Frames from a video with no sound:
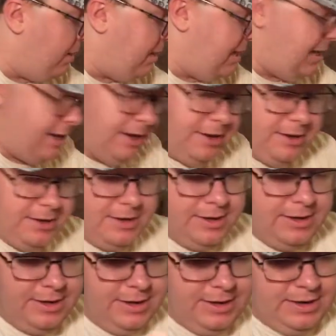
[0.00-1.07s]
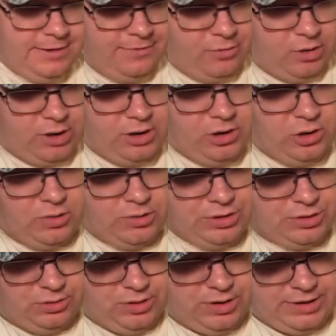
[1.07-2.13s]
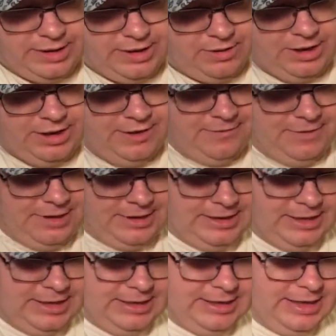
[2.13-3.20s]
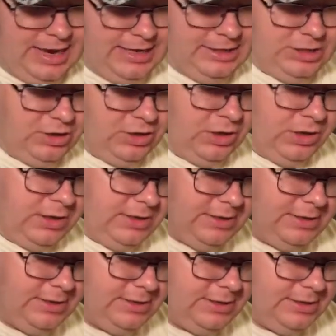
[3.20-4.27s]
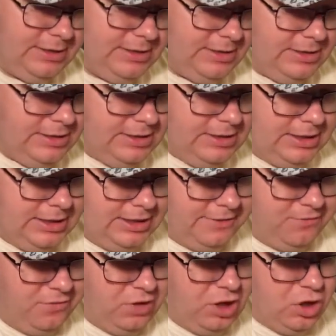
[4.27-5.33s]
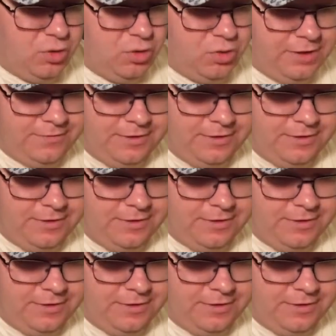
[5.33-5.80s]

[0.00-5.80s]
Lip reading: in for a closer look that'll give a nicer view of the